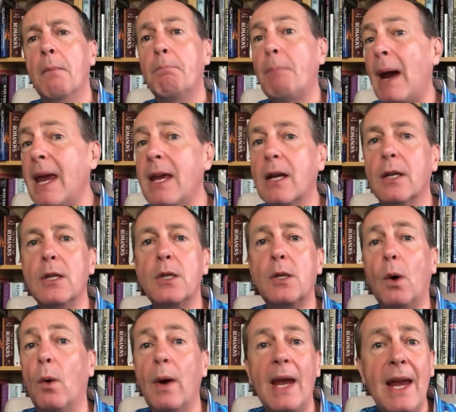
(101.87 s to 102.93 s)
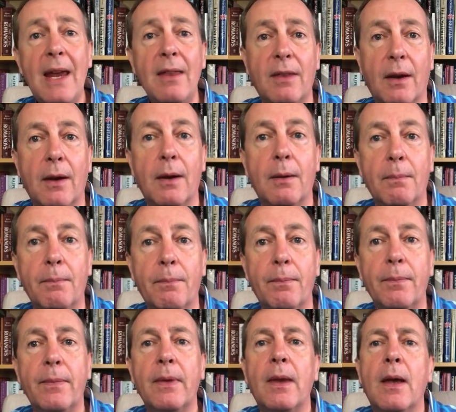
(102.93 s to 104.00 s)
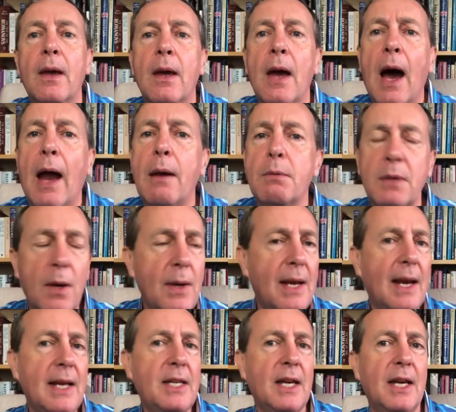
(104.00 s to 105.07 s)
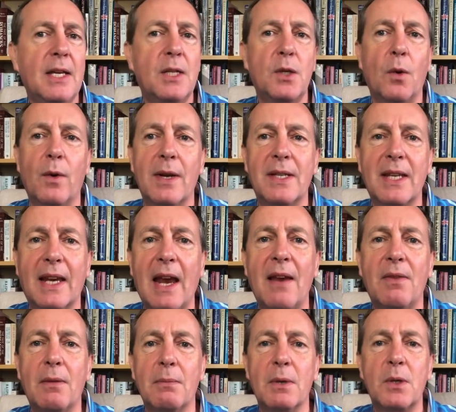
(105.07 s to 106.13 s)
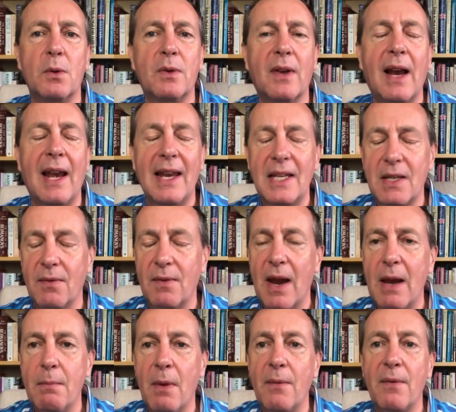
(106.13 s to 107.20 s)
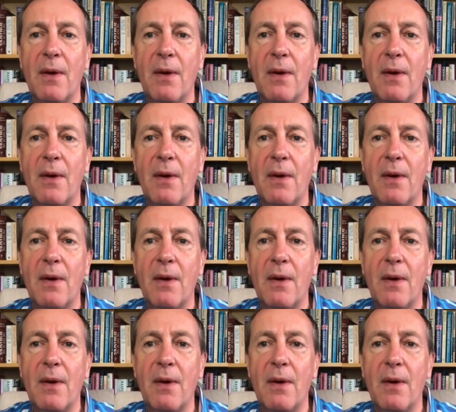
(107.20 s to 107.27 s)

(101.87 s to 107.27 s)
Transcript: pagans, or heathen. And it was only later historians that gave them the sort of collective name of